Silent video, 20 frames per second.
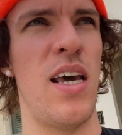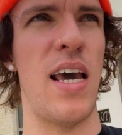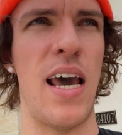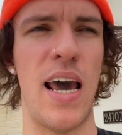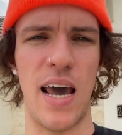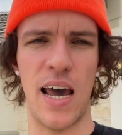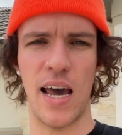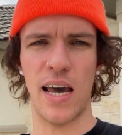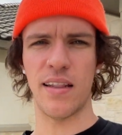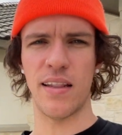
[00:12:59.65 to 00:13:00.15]

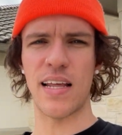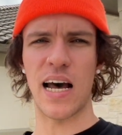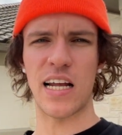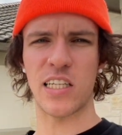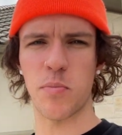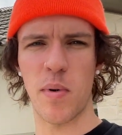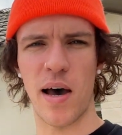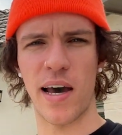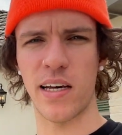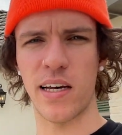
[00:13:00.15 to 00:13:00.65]
And
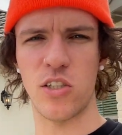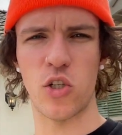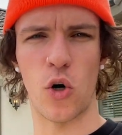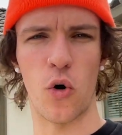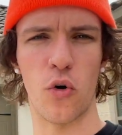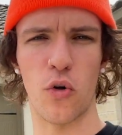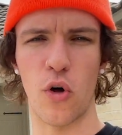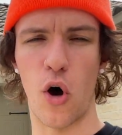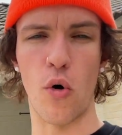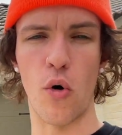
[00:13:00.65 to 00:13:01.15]
that's my
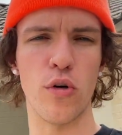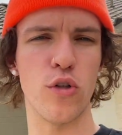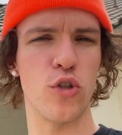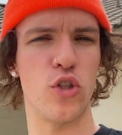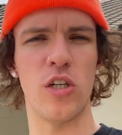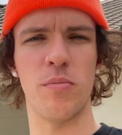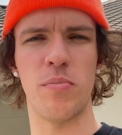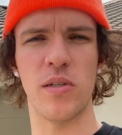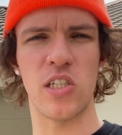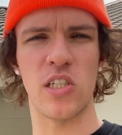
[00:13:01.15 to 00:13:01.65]
total
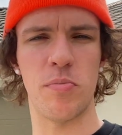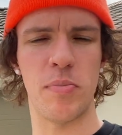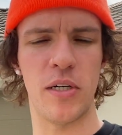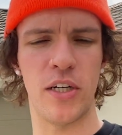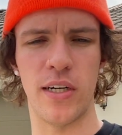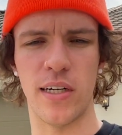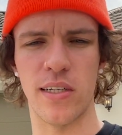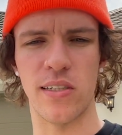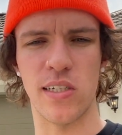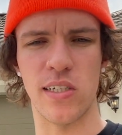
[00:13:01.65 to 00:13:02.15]
ownership
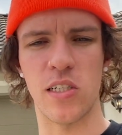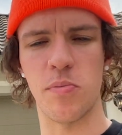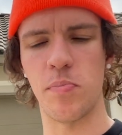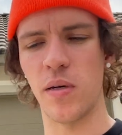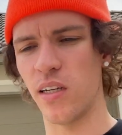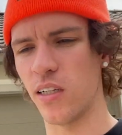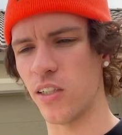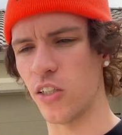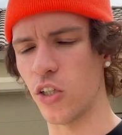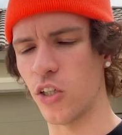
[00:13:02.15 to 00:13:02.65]
experience. It's
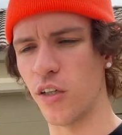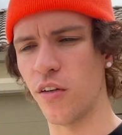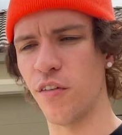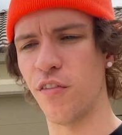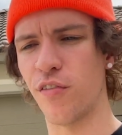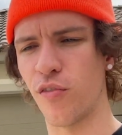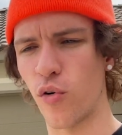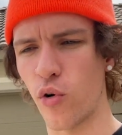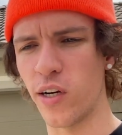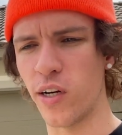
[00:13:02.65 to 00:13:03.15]
been a good
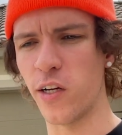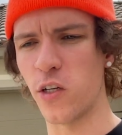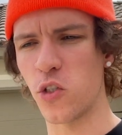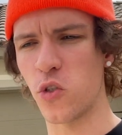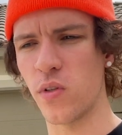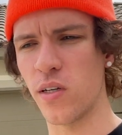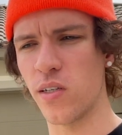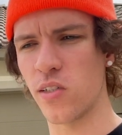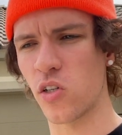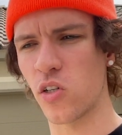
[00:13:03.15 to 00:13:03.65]
4 years
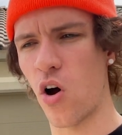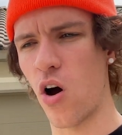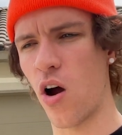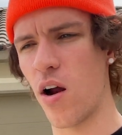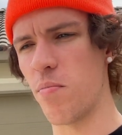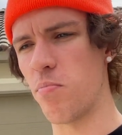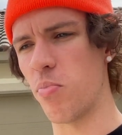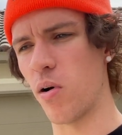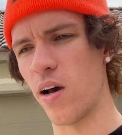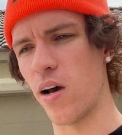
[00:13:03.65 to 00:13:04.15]
with this
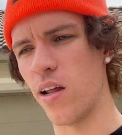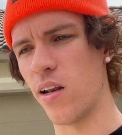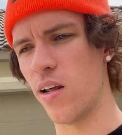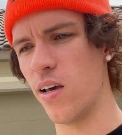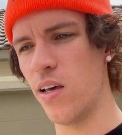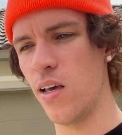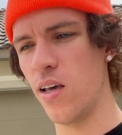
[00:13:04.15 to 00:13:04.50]
car, but